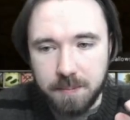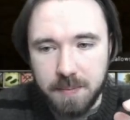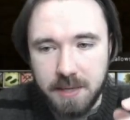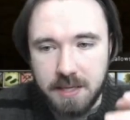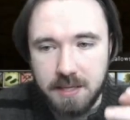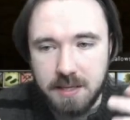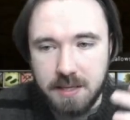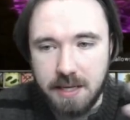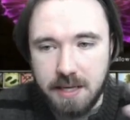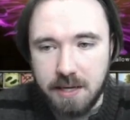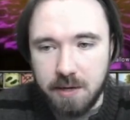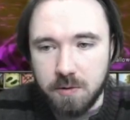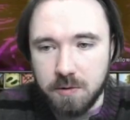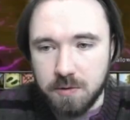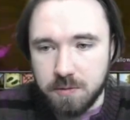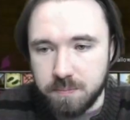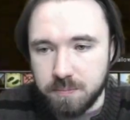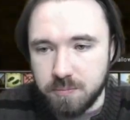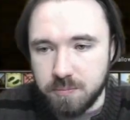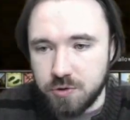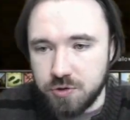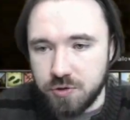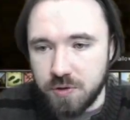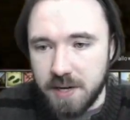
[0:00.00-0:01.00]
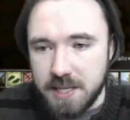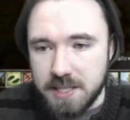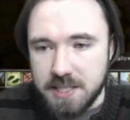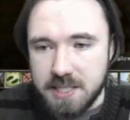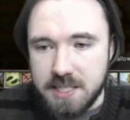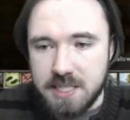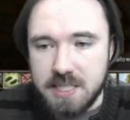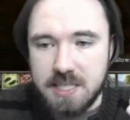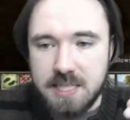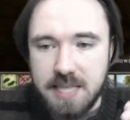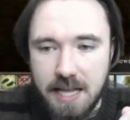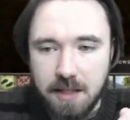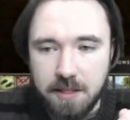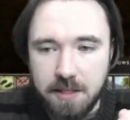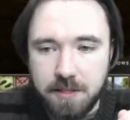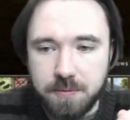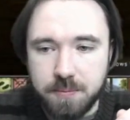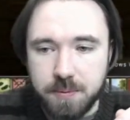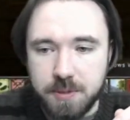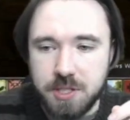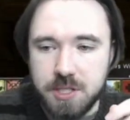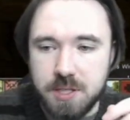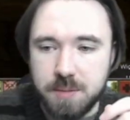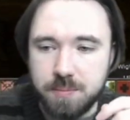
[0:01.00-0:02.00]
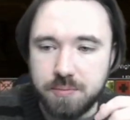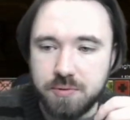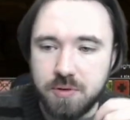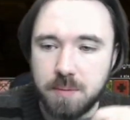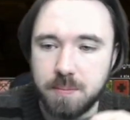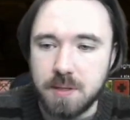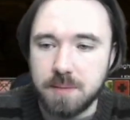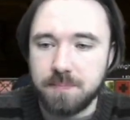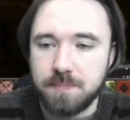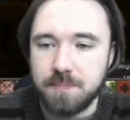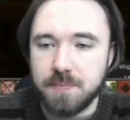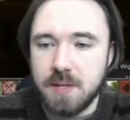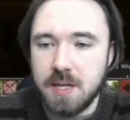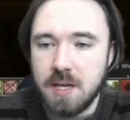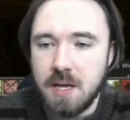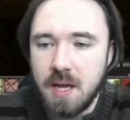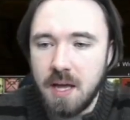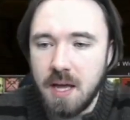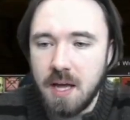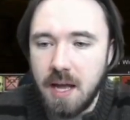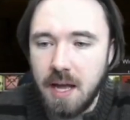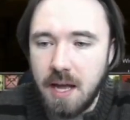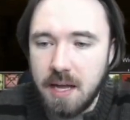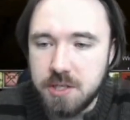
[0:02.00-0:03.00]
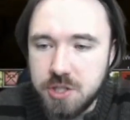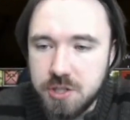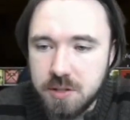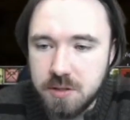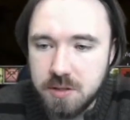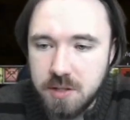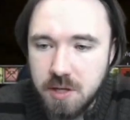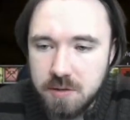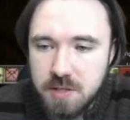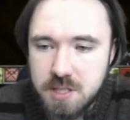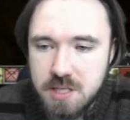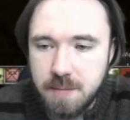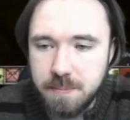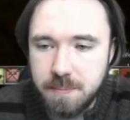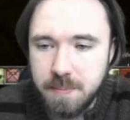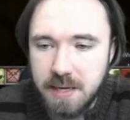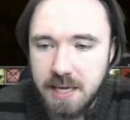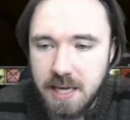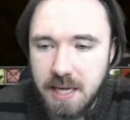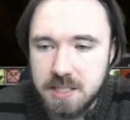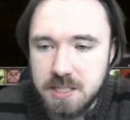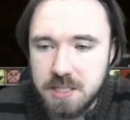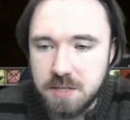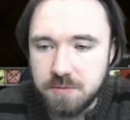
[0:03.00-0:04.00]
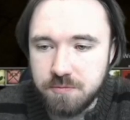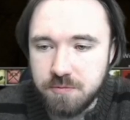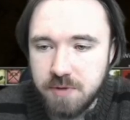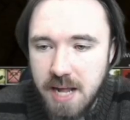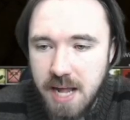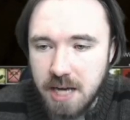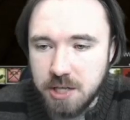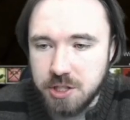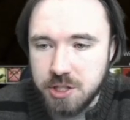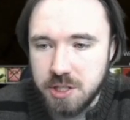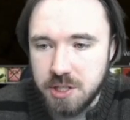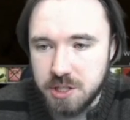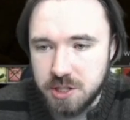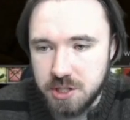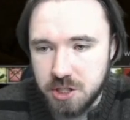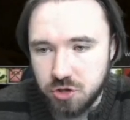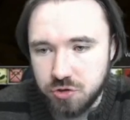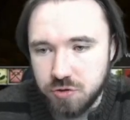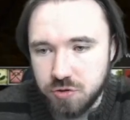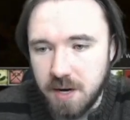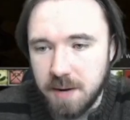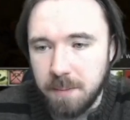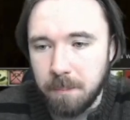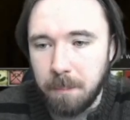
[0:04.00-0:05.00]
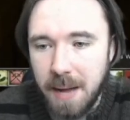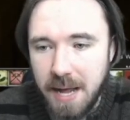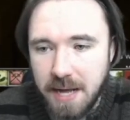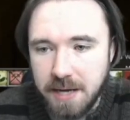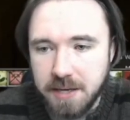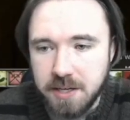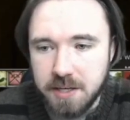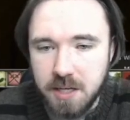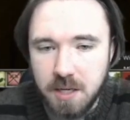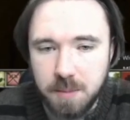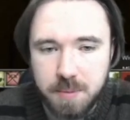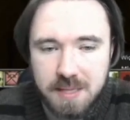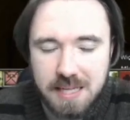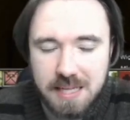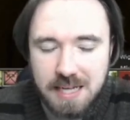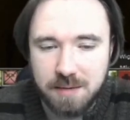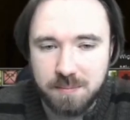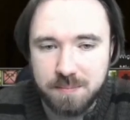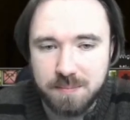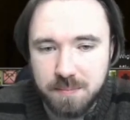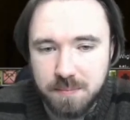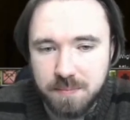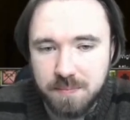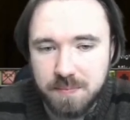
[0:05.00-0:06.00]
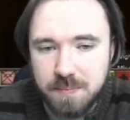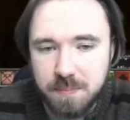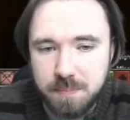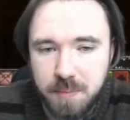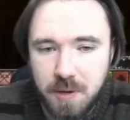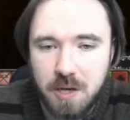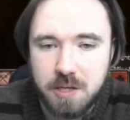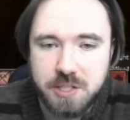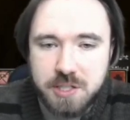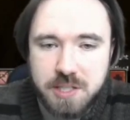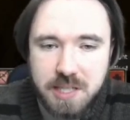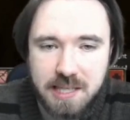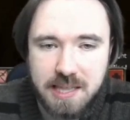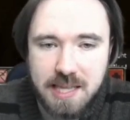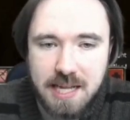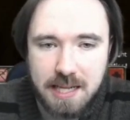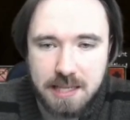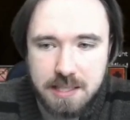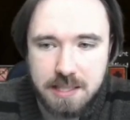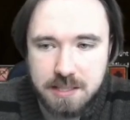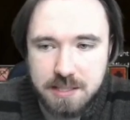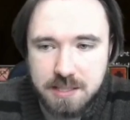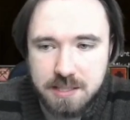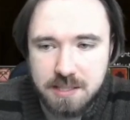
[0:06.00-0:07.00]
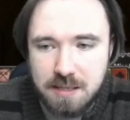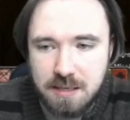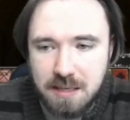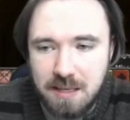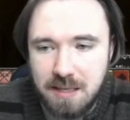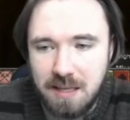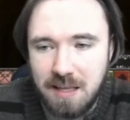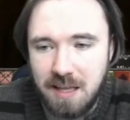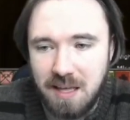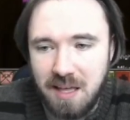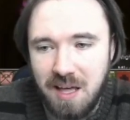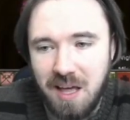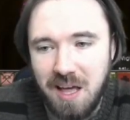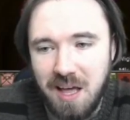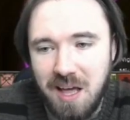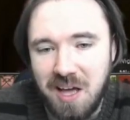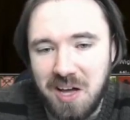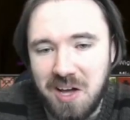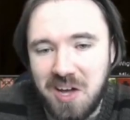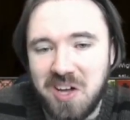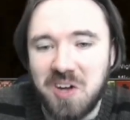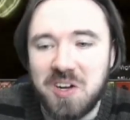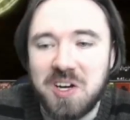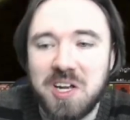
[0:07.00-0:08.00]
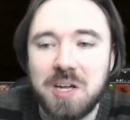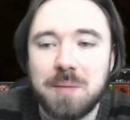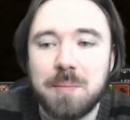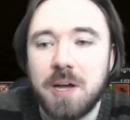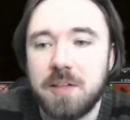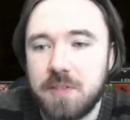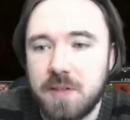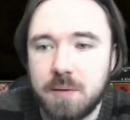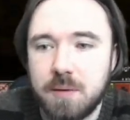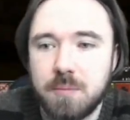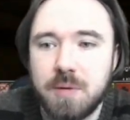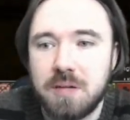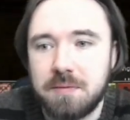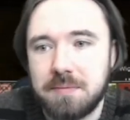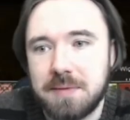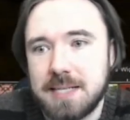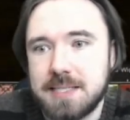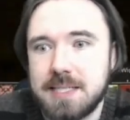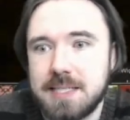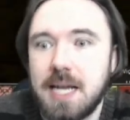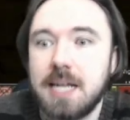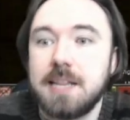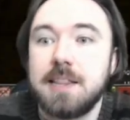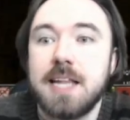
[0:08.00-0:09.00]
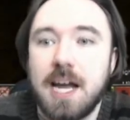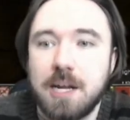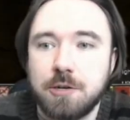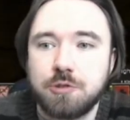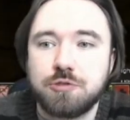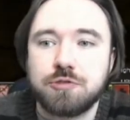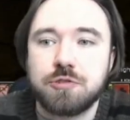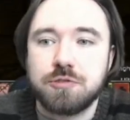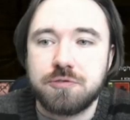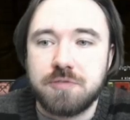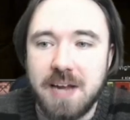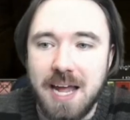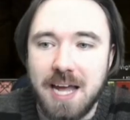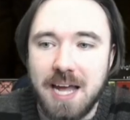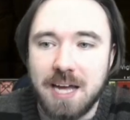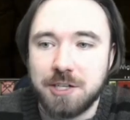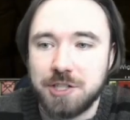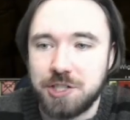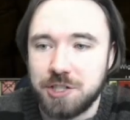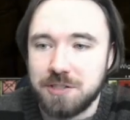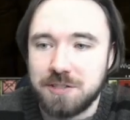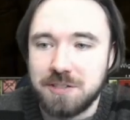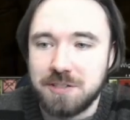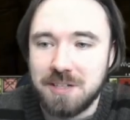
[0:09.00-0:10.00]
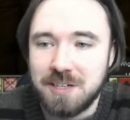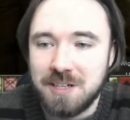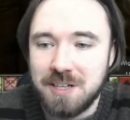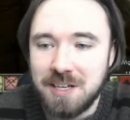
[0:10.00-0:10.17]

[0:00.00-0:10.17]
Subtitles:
They all try and stealth, which is a problem. And you'll notice that my instant reaction is to try and back up. Now, partially that's kind of, you might think, well, that's a natural reaction.